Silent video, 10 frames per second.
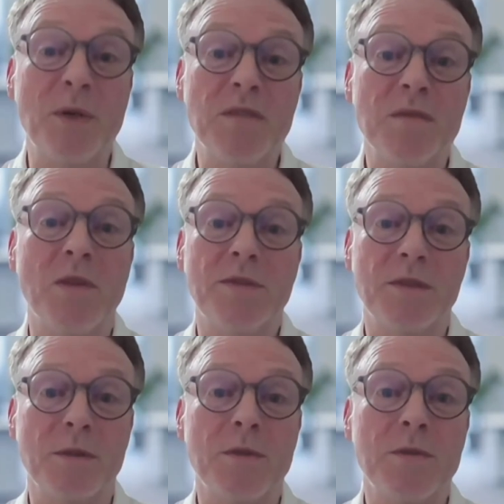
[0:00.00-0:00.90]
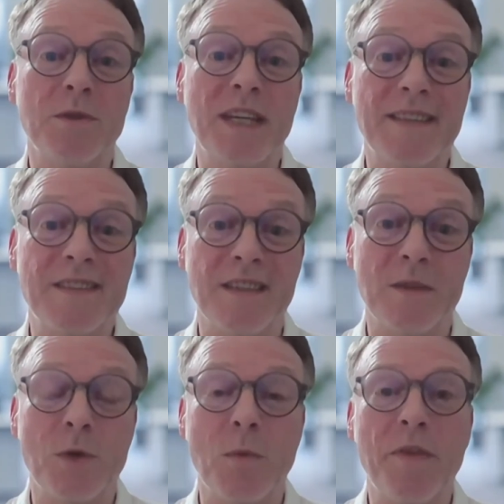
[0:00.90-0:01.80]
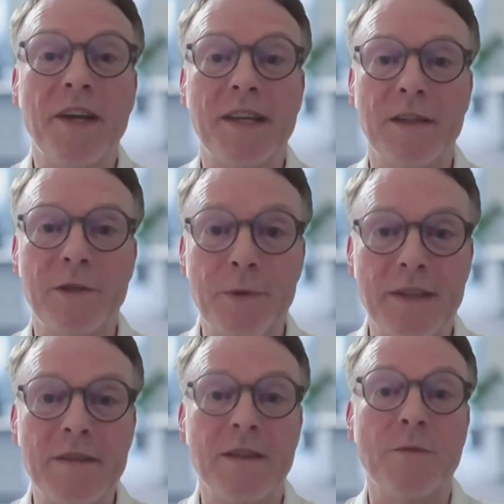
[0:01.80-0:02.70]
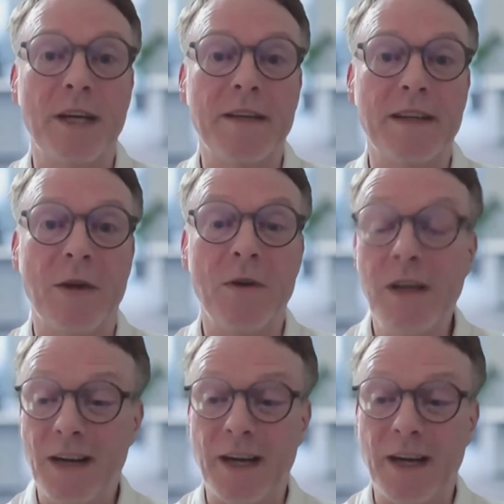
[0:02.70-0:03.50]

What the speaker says: impossible to get a robot that can do anything right now.